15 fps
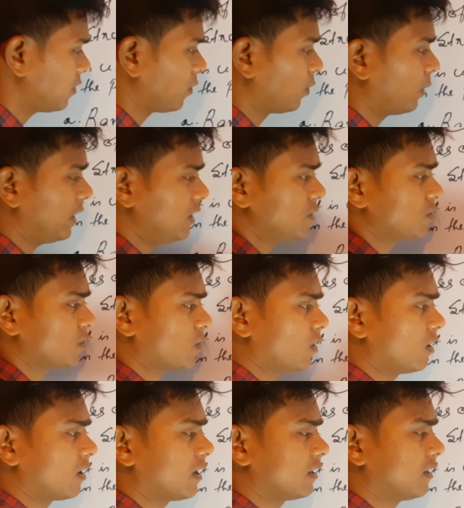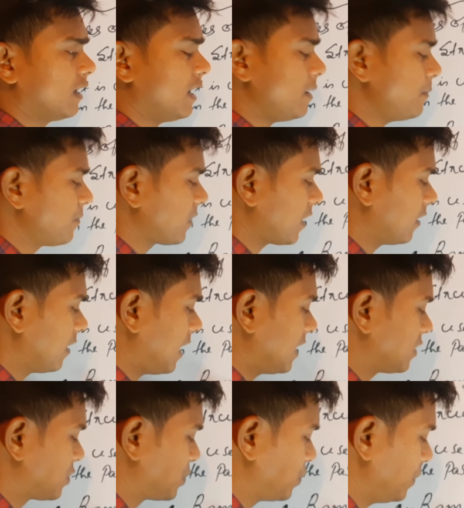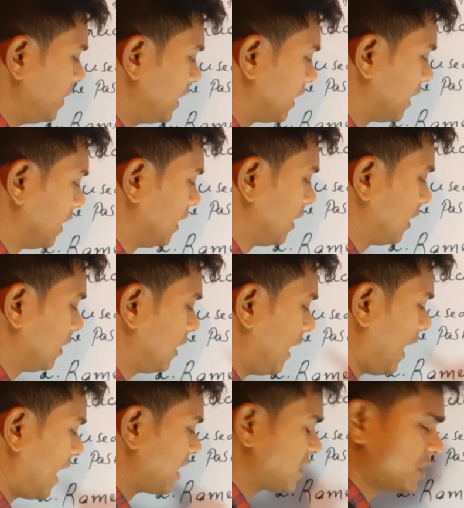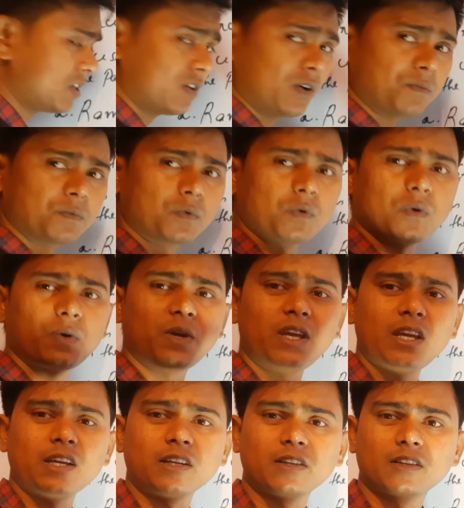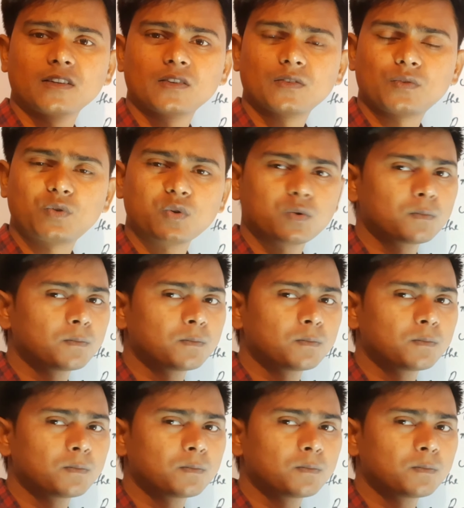went to Kolkata last week. The action of going took